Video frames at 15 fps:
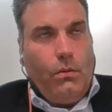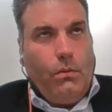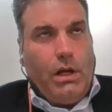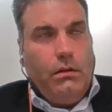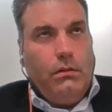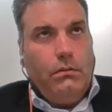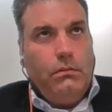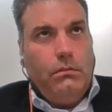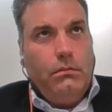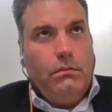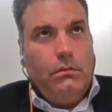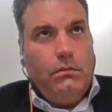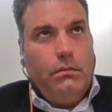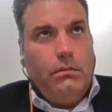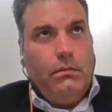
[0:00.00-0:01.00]
Well,
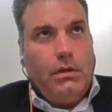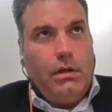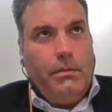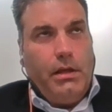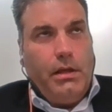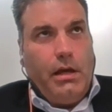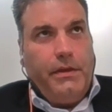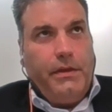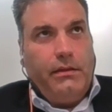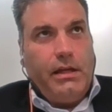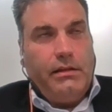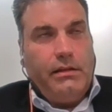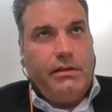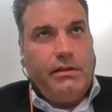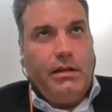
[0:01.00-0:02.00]
I mean, I think
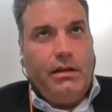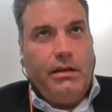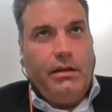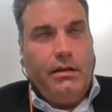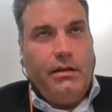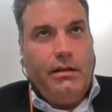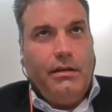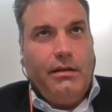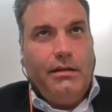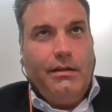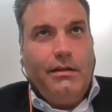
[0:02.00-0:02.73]
that's a